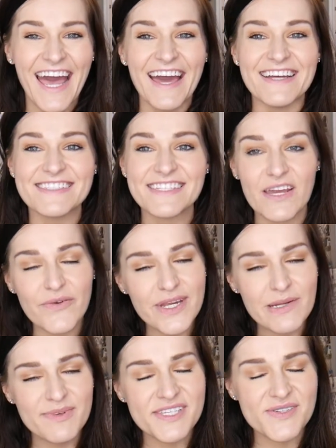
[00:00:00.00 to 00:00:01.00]
and today we're
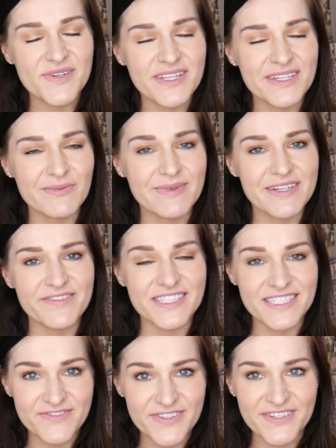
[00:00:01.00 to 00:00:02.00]
going to be doing a little bit of a
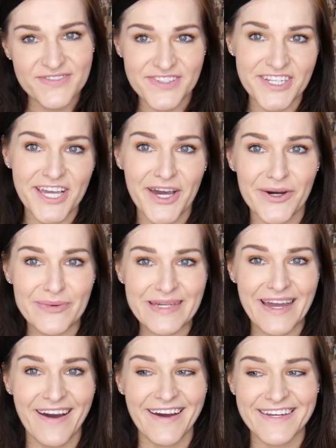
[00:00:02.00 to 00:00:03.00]
different video
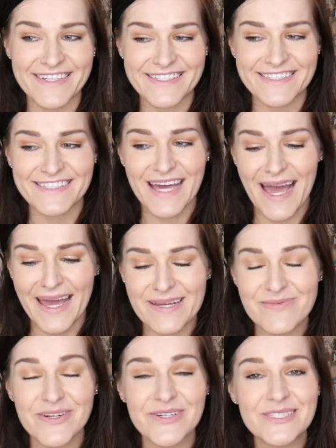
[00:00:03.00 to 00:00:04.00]
because I
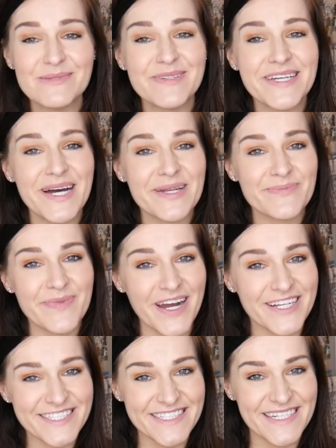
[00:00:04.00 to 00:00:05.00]
am going to be
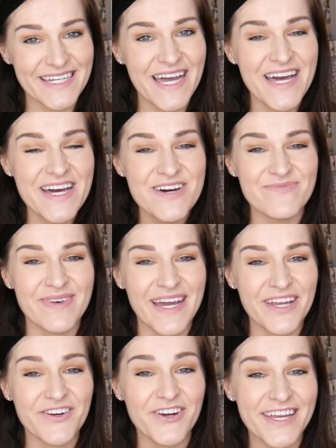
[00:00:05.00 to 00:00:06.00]
unboxing
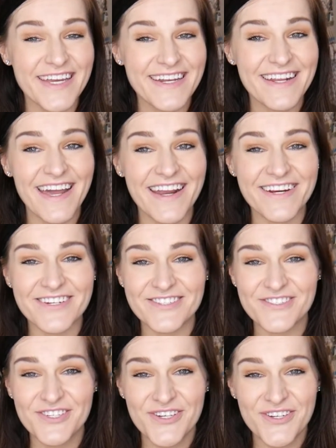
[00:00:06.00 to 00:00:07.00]
my Cricut Air
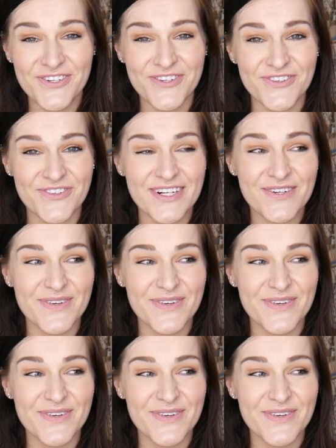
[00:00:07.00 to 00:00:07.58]
2,